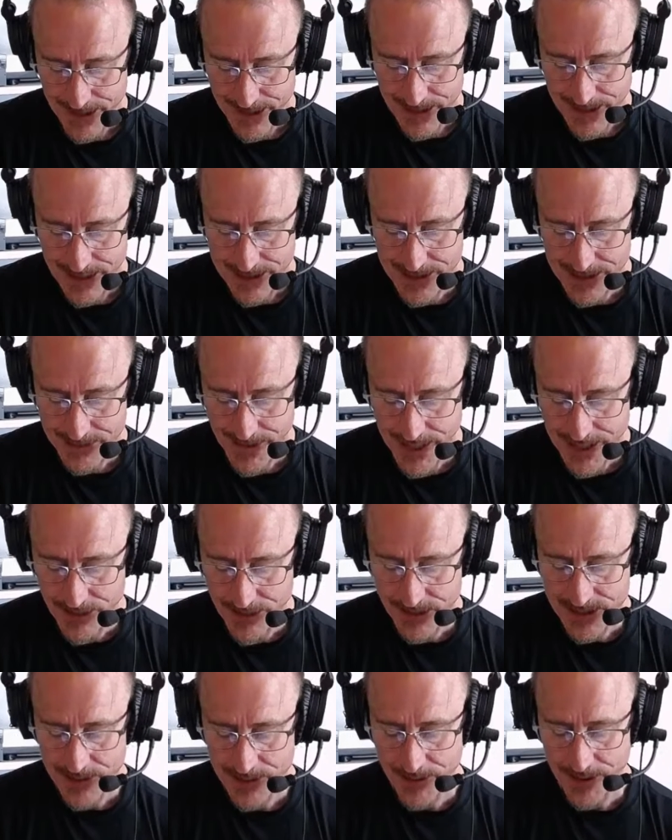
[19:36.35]
It says, May you
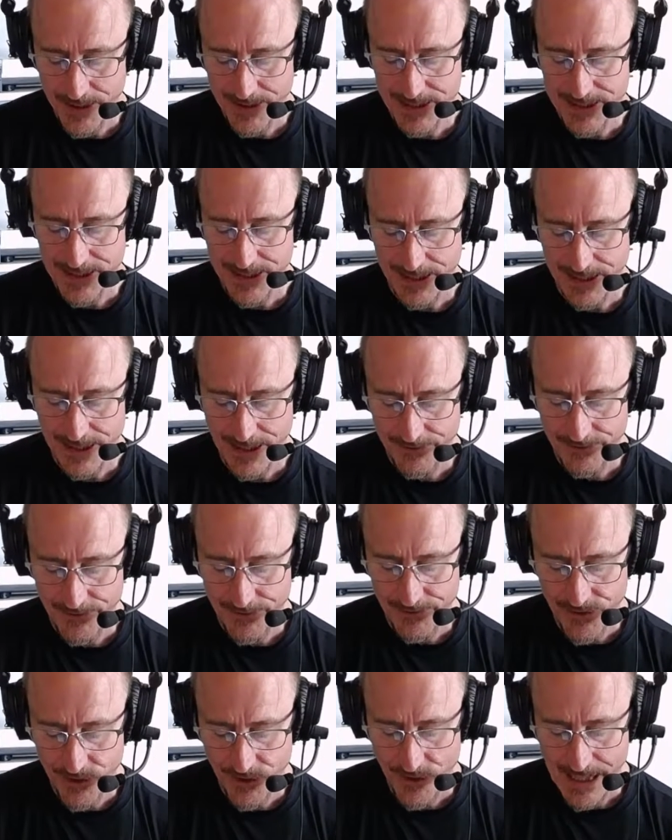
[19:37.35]
experience the love
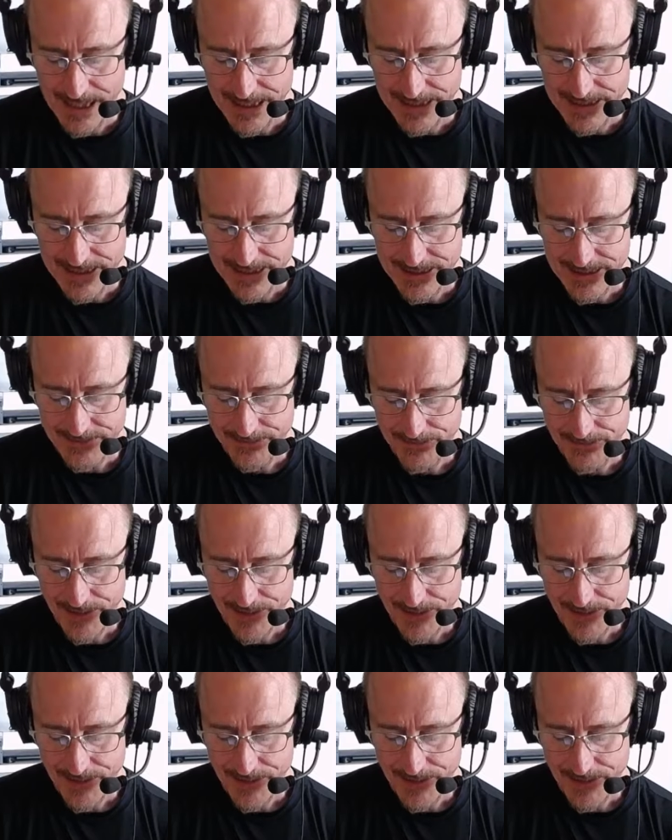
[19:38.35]
of Christ,